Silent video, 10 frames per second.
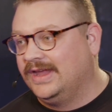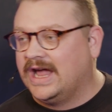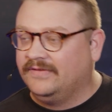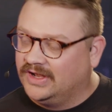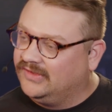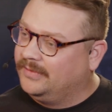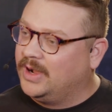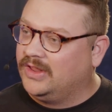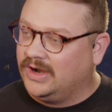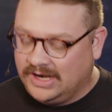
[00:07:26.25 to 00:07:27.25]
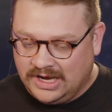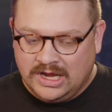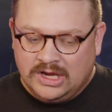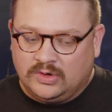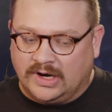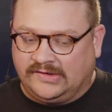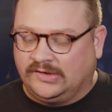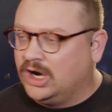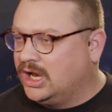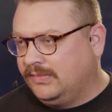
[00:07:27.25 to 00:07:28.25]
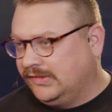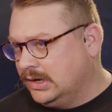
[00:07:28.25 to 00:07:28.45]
And I've done some other great startups,